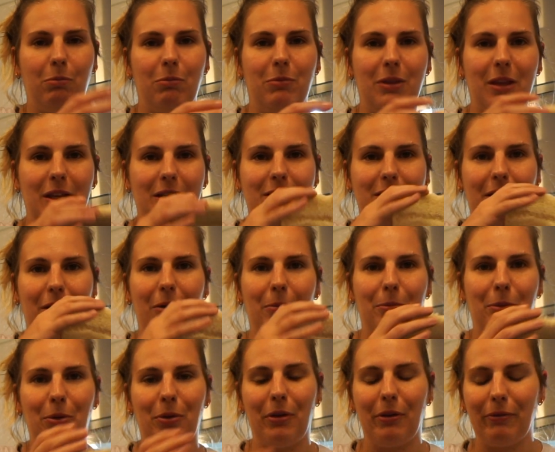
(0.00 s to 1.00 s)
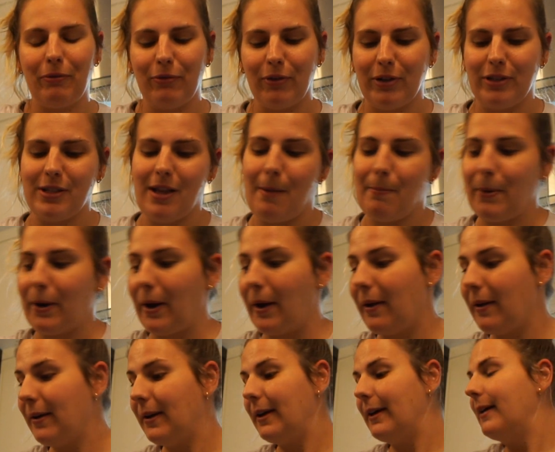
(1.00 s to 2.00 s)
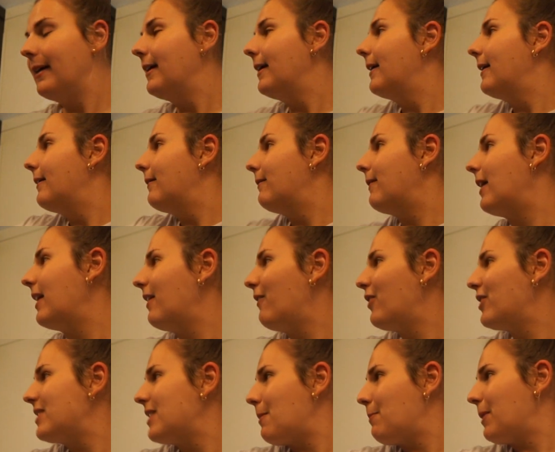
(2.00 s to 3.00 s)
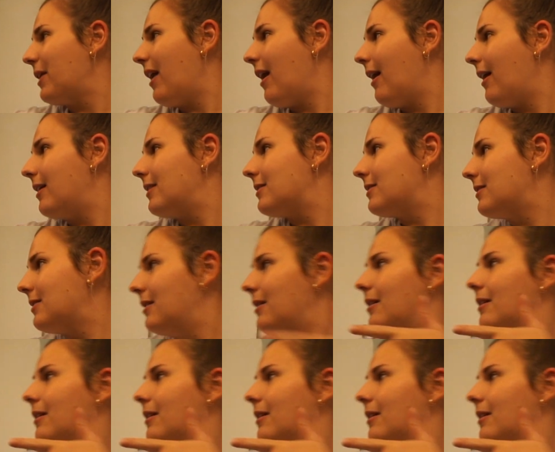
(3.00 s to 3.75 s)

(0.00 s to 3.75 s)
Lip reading: this little bowl for supper. Ready for supper, guys?